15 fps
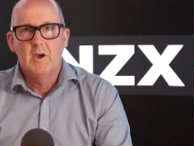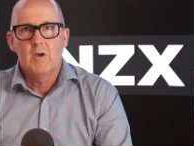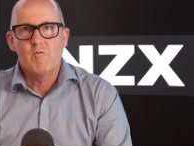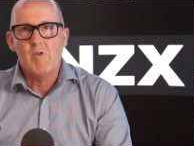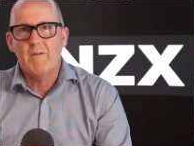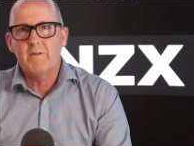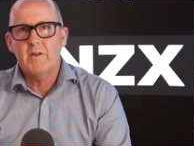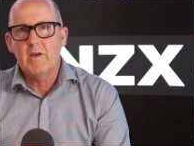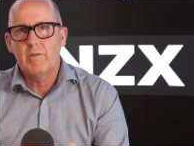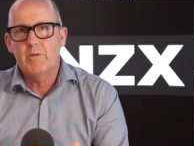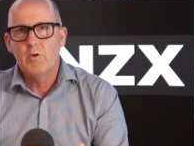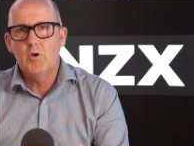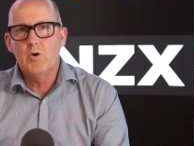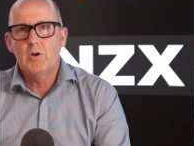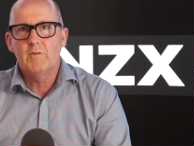Roughly a
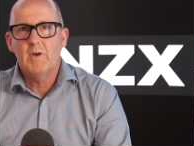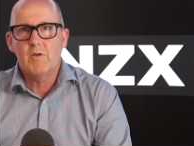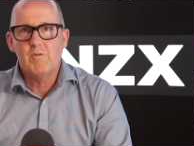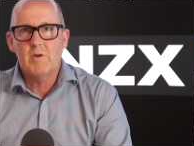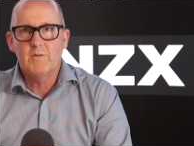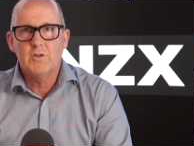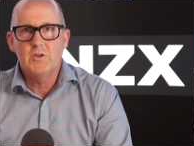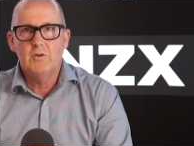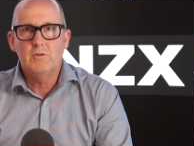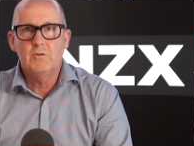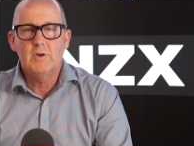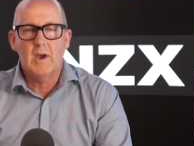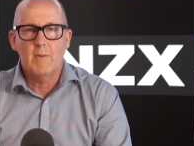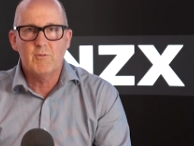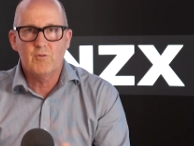third of our revenue
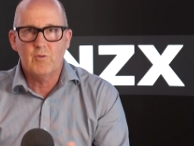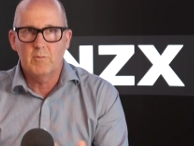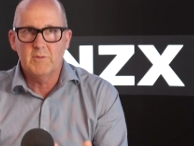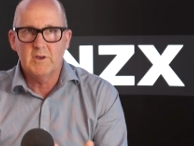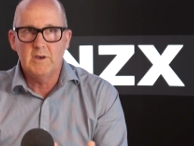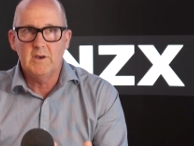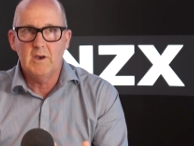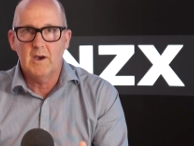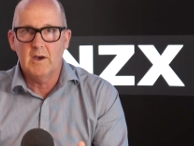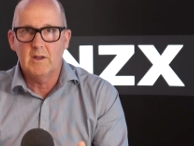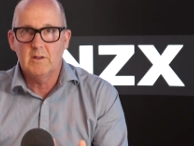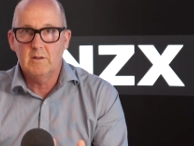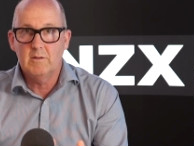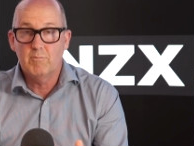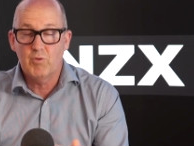comes from the
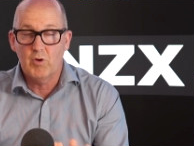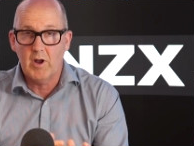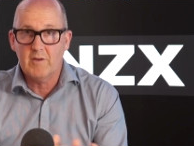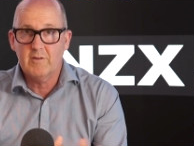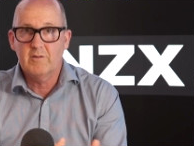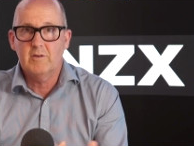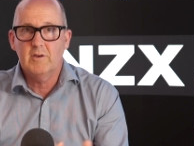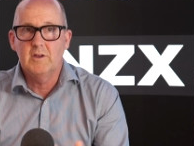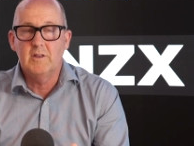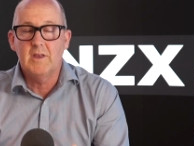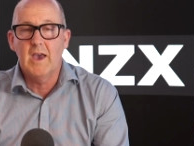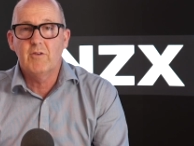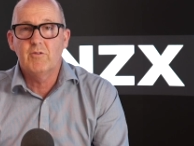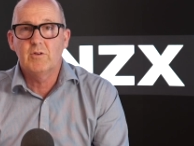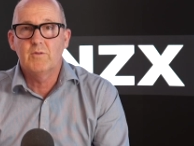products in the
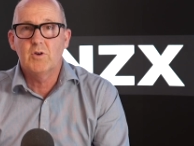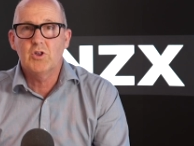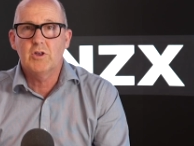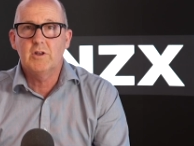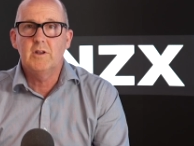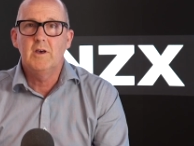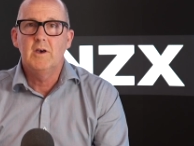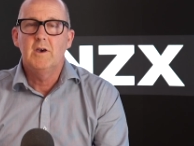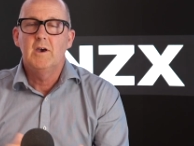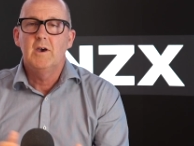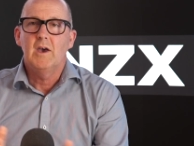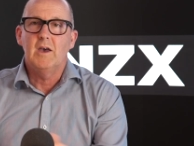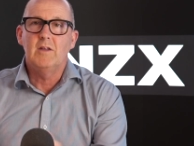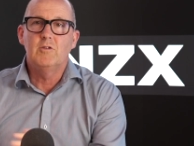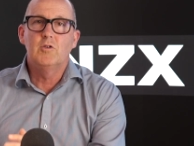Agri division,
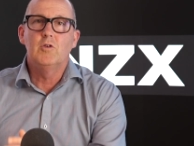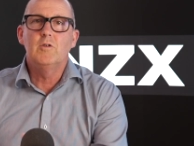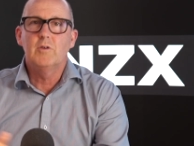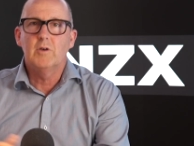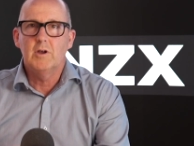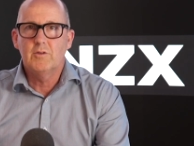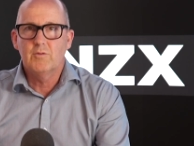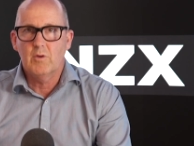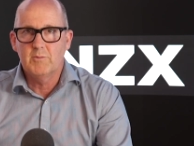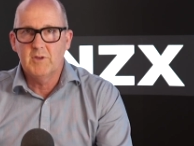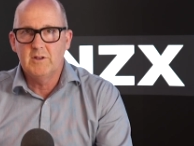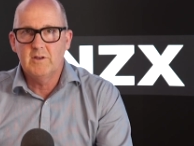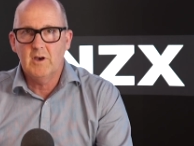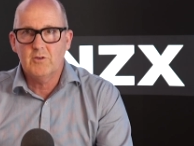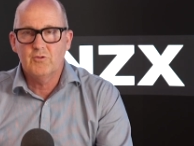and 2/3 from the
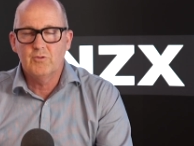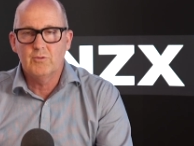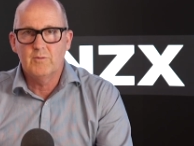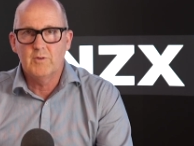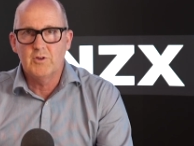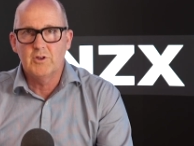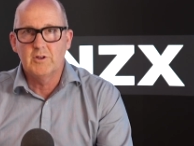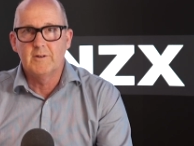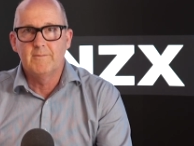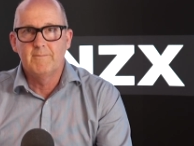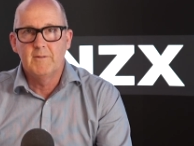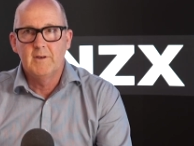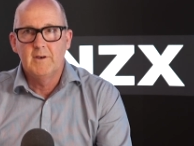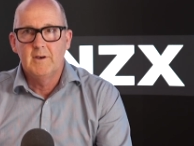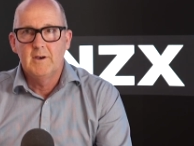Industrial division.
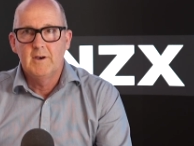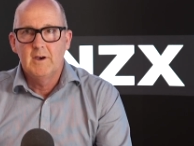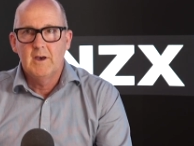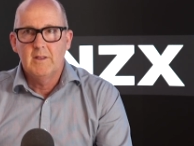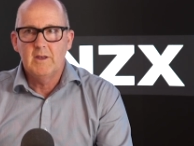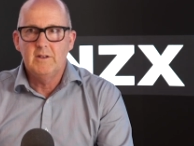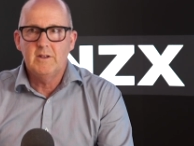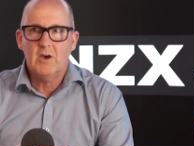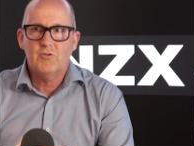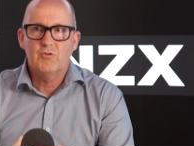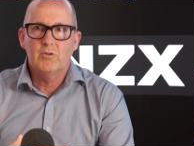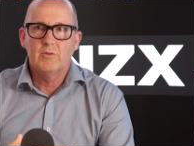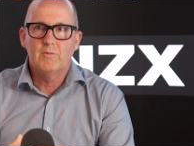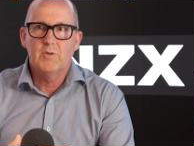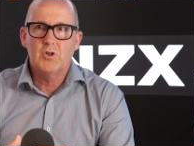The
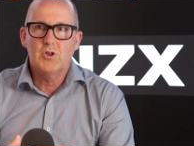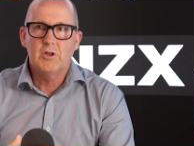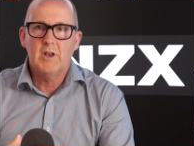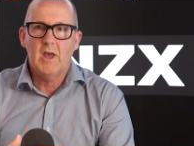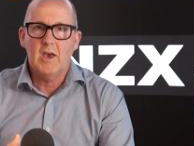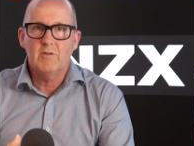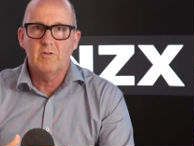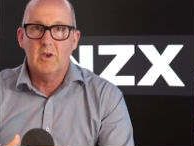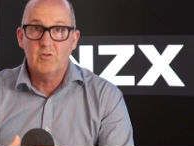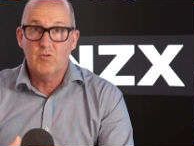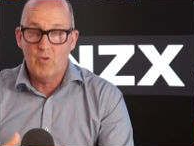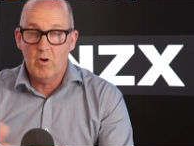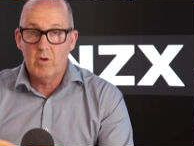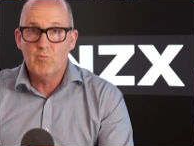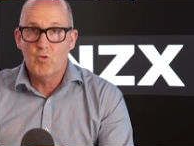Industrial division has
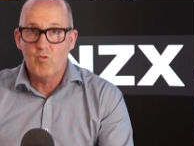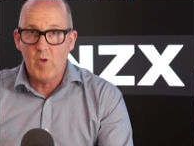grown more